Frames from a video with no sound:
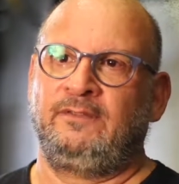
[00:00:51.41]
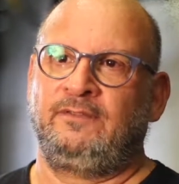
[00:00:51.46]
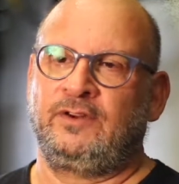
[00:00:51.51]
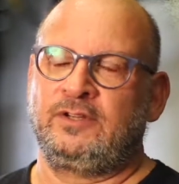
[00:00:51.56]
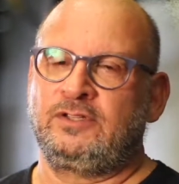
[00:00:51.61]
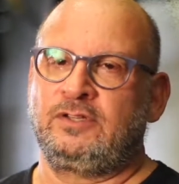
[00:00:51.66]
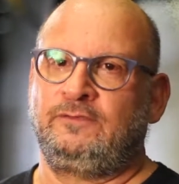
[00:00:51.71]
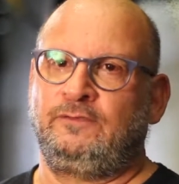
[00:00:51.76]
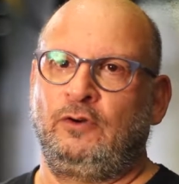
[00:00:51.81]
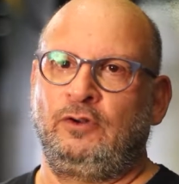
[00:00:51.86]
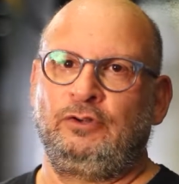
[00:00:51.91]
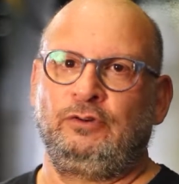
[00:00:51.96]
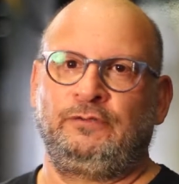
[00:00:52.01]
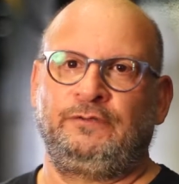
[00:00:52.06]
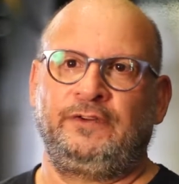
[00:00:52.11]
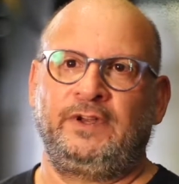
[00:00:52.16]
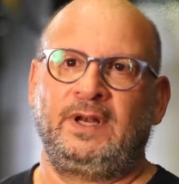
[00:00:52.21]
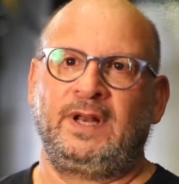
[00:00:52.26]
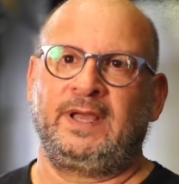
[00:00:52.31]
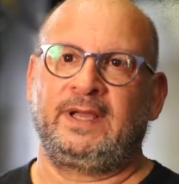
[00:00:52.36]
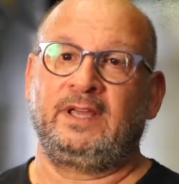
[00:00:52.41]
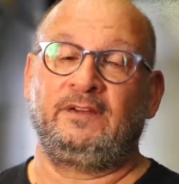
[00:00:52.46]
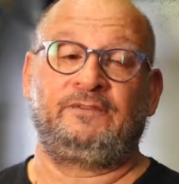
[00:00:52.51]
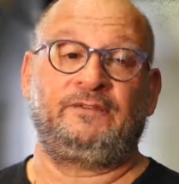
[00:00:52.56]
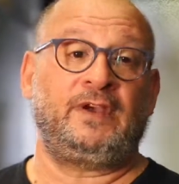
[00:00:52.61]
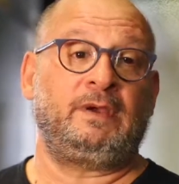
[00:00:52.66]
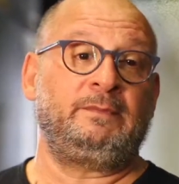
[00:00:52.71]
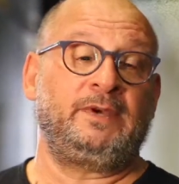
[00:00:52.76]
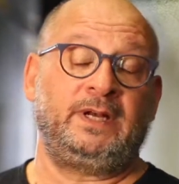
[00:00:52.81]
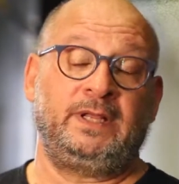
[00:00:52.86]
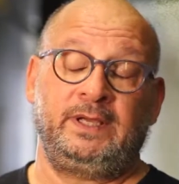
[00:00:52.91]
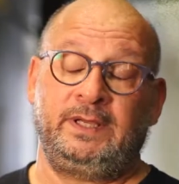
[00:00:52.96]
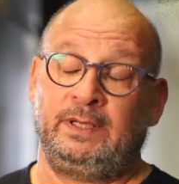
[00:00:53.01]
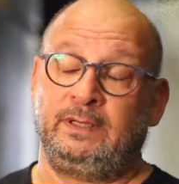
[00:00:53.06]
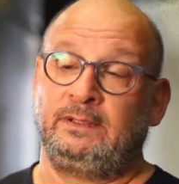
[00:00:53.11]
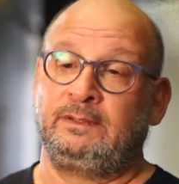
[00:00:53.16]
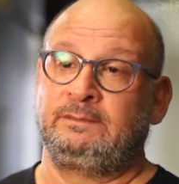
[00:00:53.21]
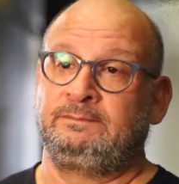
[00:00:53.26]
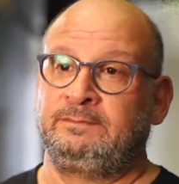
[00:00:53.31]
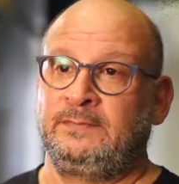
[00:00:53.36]
First of all, you feel like a family
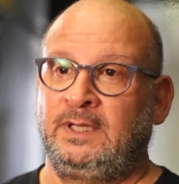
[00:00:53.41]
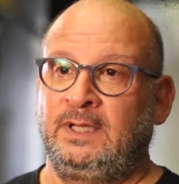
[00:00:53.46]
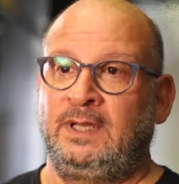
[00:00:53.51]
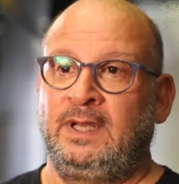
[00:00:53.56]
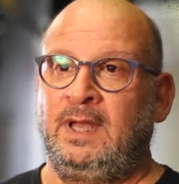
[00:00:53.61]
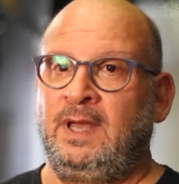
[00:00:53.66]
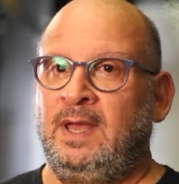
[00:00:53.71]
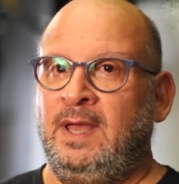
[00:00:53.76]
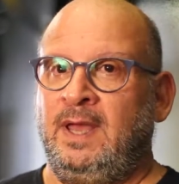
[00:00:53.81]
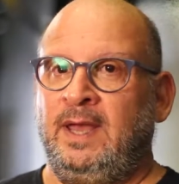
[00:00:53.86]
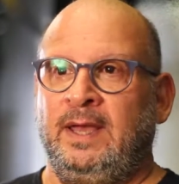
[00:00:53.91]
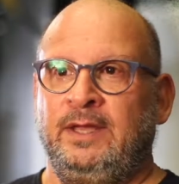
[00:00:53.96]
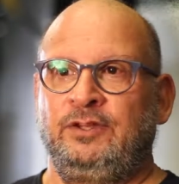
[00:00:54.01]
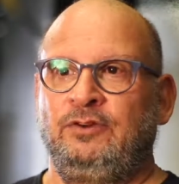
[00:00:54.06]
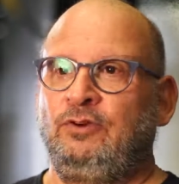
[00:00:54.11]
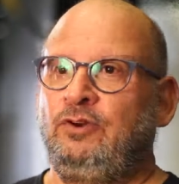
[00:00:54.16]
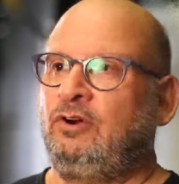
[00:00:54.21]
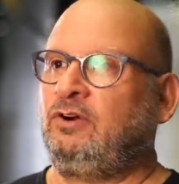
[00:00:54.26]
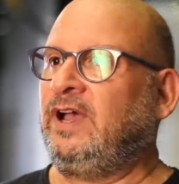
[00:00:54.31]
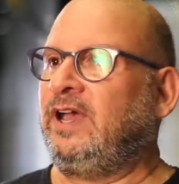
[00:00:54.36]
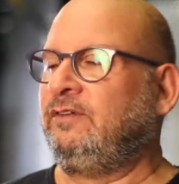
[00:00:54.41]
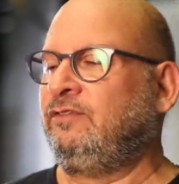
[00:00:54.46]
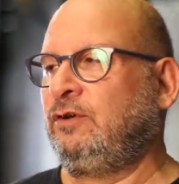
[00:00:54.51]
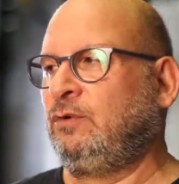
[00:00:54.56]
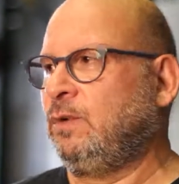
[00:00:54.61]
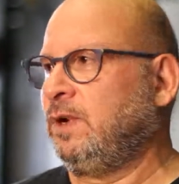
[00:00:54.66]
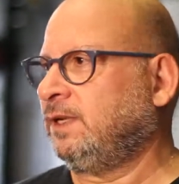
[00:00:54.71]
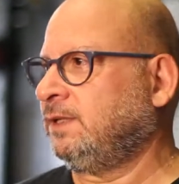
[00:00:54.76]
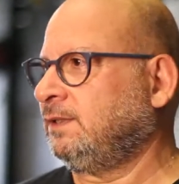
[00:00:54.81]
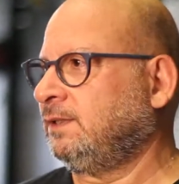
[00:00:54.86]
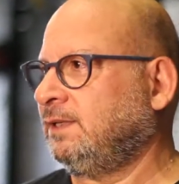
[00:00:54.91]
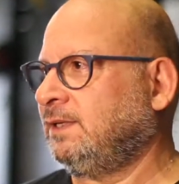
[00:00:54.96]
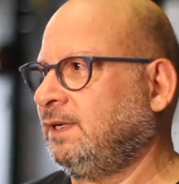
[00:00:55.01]
here. You know everyone.